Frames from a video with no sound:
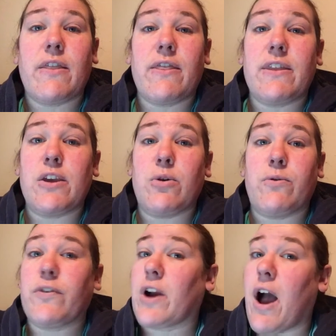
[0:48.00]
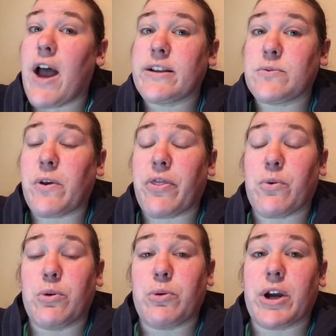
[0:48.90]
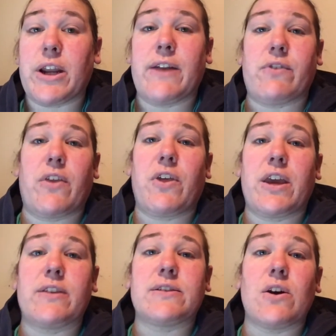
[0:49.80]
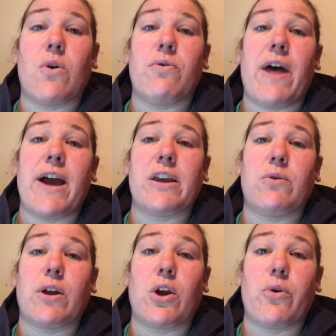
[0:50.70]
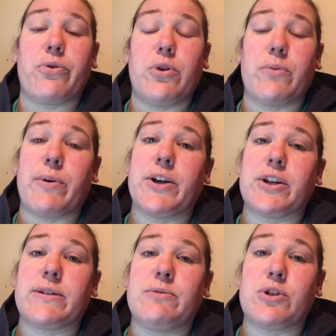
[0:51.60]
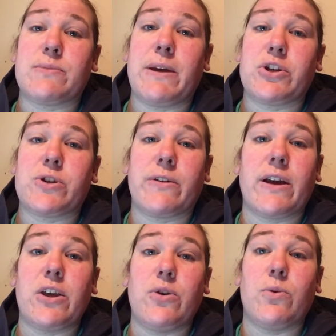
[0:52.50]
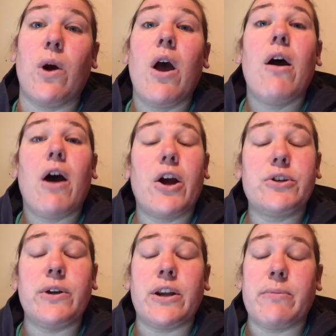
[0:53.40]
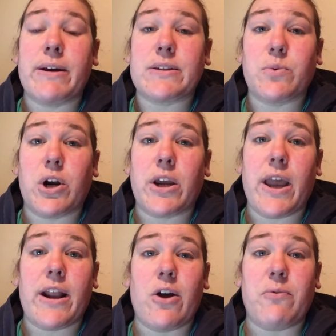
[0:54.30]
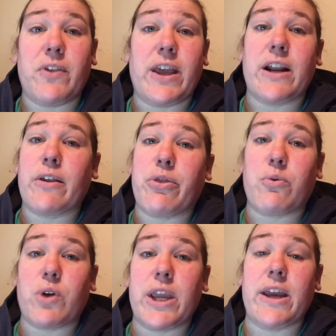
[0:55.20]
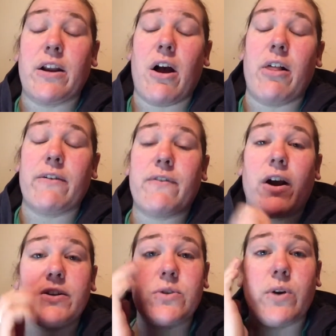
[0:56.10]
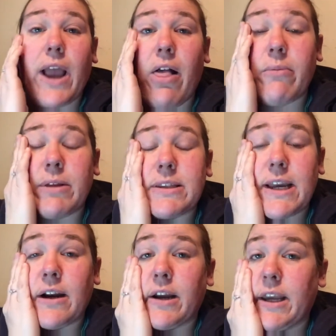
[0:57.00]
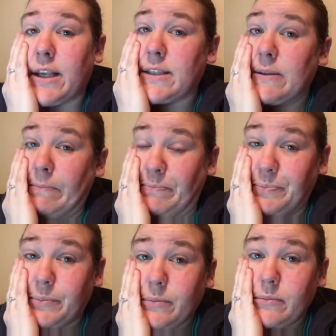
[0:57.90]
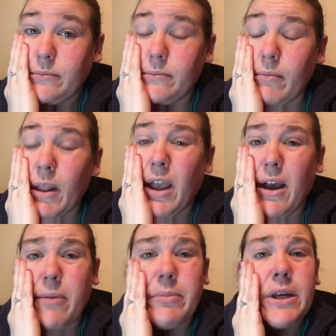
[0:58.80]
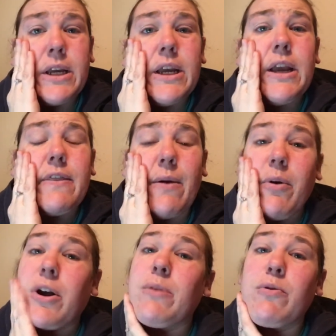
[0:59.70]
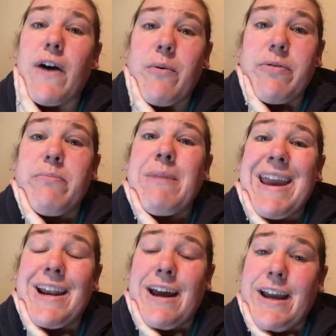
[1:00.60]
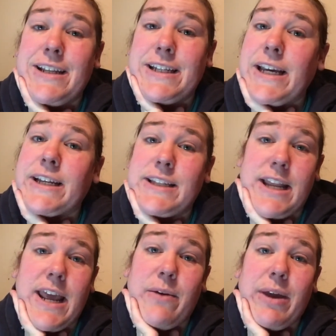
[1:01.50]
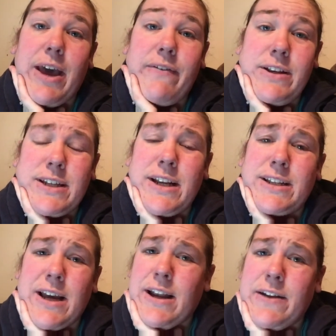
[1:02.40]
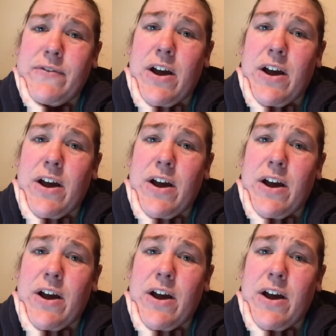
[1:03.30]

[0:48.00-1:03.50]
you forgot with the rubric and everything, so that you can go through your project and just make sure that you are doing your best work and hopefully getting a 3 in all of our story elements areas. Then we're going to move on with main idea today. We haven't done a ton of